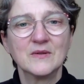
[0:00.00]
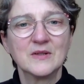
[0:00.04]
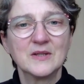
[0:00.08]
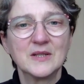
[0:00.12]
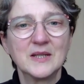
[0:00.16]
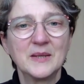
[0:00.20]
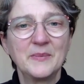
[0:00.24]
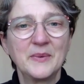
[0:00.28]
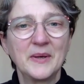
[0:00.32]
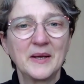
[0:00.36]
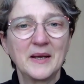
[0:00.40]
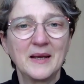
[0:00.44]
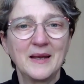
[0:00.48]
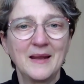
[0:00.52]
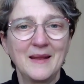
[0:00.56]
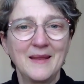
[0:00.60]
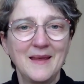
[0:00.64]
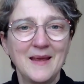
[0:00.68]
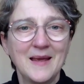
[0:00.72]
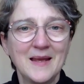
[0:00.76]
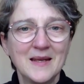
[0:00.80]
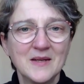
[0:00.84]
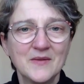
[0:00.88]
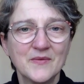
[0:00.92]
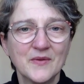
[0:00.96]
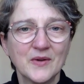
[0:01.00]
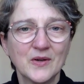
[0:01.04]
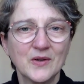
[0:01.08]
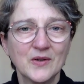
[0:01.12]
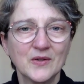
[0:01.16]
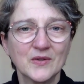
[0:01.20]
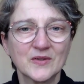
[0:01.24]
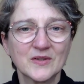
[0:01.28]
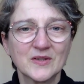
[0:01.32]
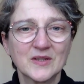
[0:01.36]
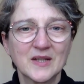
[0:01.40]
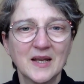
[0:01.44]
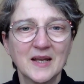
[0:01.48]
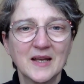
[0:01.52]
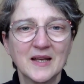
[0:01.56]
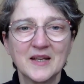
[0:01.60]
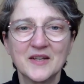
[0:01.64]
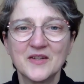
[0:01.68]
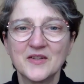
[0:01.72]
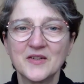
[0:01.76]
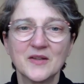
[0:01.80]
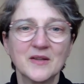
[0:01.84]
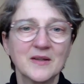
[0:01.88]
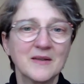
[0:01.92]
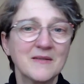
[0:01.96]
typically at the end of a
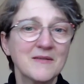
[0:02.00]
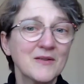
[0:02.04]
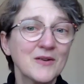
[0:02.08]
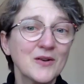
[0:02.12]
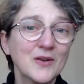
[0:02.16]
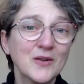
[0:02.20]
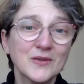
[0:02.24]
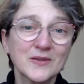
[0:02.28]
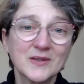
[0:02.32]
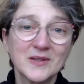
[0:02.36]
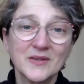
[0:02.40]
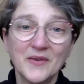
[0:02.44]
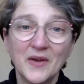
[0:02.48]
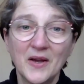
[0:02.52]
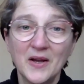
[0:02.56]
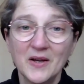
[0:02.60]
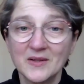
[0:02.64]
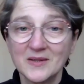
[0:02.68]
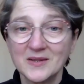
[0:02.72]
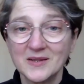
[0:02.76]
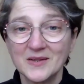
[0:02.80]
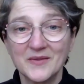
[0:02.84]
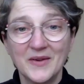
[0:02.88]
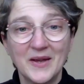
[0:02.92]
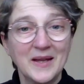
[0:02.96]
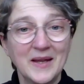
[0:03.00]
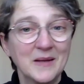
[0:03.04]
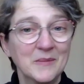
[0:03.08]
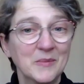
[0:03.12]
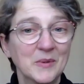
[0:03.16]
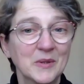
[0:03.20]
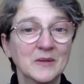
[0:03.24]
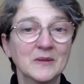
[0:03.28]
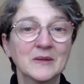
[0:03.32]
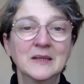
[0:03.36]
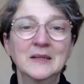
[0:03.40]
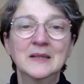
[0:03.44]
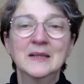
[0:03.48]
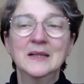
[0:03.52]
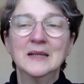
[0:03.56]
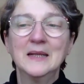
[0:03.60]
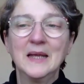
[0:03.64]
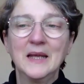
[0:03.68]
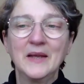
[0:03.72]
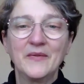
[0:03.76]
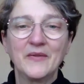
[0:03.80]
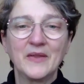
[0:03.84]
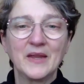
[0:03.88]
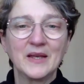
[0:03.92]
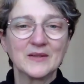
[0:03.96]
constellation, there are lots of hugs available
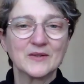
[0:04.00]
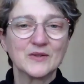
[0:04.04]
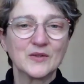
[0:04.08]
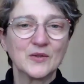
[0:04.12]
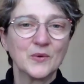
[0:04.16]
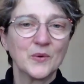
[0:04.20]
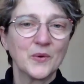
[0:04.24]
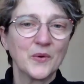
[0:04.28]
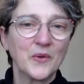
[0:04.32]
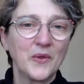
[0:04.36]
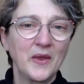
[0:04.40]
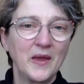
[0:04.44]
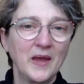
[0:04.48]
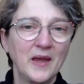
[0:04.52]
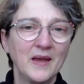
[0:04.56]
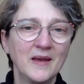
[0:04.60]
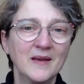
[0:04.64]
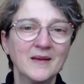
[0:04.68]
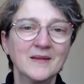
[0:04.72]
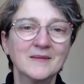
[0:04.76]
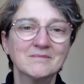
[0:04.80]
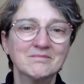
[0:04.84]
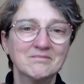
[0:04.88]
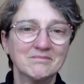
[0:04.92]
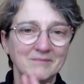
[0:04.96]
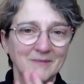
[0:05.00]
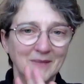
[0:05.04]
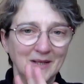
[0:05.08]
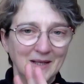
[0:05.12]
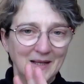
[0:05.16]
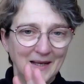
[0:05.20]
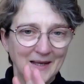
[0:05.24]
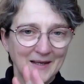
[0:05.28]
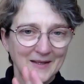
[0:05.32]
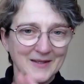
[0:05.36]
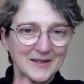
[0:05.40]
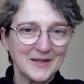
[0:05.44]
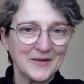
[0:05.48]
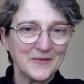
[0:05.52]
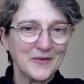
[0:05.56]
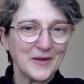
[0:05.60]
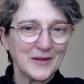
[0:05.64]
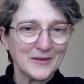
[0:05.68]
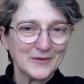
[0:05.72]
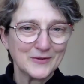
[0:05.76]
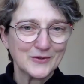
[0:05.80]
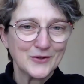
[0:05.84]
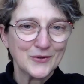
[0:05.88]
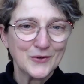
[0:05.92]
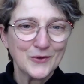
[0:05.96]
if that's your thing. And if
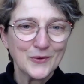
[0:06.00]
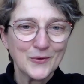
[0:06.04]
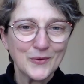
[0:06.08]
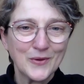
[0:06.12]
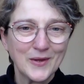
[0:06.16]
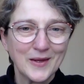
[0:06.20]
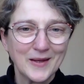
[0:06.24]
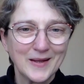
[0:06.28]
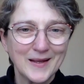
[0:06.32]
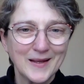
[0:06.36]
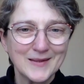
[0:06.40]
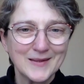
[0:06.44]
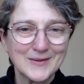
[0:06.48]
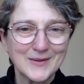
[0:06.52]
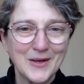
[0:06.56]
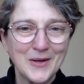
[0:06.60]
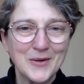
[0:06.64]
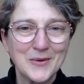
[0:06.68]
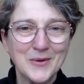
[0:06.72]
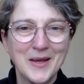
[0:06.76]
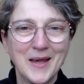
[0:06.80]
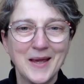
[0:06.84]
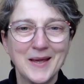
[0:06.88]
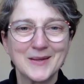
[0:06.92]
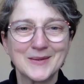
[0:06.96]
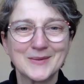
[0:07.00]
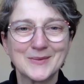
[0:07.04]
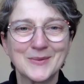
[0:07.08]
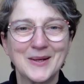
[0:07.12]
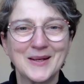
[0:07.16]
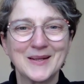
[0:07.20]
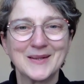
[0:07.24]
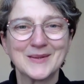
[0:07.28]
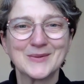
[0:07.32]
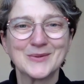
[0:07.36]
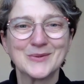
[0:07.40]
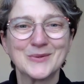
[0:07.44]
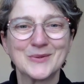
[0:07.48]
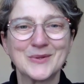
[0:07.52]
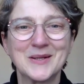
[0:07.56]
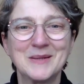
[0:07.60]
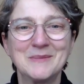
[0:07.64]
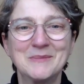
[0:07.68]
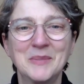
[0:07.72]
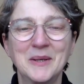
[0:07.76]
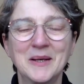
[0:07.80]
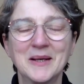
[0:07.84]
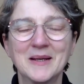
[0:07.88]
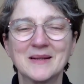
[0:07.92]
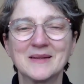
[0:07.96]
that's not your thing, that's okay as well. It's all
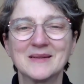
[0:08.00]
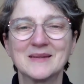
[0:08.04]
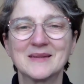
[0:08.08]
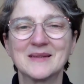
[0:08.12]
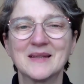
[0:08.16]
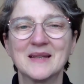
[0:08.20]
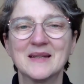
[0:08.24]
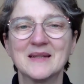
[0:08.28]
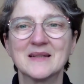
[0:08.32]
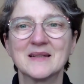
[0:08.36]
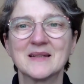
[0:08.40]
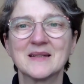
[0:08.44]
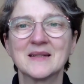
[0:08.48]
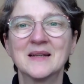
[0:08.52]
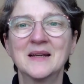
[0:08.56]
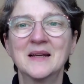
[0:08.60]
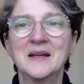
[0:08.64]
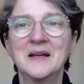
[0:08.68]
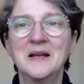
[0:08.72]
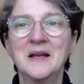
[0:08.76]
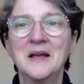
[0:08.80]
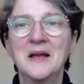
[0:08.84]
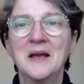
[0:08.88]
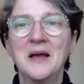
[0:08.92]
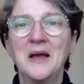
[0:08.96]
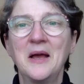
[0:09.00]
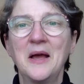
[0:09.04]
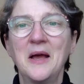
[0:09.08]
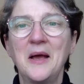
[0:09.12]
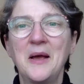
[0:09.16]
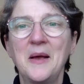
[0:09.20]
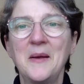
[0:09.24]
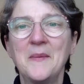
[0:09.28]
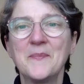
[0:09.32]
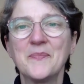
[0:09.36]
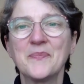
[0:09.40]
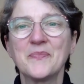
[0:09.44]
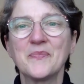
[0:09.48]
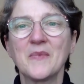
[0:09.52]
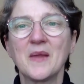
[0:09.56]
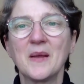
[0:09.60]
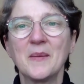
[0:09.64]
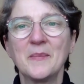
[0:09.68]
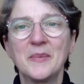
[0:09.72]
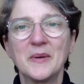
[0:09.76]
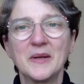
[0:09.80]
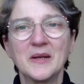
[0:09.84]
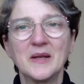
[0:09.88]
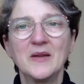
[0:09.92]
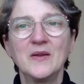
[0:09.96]
done by consent.
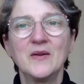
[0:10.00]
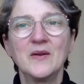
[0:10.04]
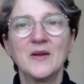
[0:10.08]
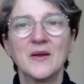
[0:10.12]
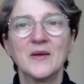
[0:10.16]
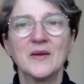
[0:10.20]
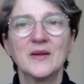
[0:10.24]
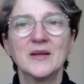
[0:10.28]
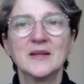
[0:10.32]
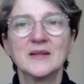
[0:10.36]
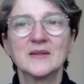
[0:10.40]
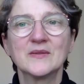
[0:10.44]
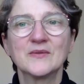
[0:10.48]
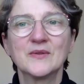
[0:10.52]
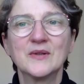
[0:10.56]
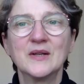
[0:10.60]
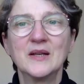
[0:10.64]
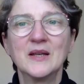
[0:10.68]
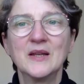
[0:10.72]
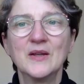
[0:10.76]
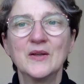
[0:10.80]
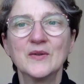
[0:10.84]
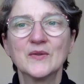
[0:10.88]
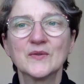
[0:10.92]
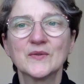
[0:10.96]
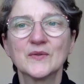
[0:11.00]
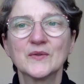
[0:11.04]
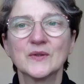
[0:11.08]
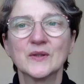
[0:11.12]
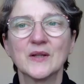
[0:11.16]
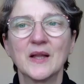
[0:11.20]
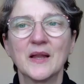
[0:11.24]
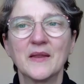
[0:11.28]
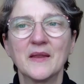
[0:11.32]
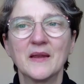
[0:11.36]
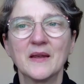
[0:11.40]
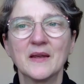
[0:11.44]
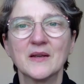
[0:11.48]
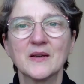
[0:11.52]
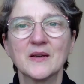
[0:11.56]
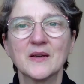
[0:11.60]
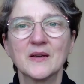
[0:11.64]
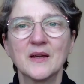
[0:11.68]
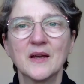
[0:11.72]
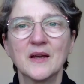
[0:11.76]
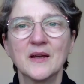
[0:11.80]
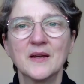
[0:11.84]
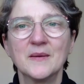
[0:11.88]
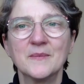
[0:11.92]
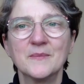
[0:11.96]
But, it's really useful, I think,
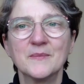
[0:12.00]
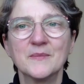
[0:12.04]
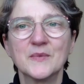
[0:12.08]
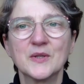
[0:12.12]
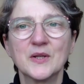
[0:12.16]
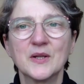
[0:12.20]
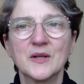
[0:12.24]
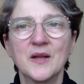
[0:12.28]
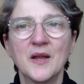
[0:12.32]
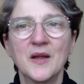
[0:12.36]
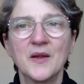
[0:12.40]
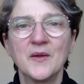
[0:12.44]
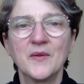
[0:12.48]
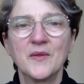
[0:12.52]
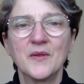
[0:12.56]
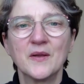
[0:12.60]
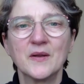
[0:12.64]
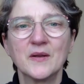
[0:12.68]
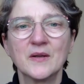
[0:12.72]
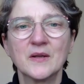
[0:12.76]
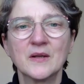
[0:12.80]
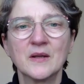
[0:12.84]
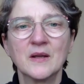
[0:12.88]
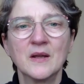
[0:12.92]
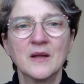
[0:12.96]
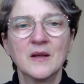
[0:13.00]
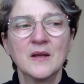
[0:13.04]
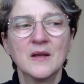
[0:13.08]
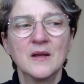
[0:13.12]
to know that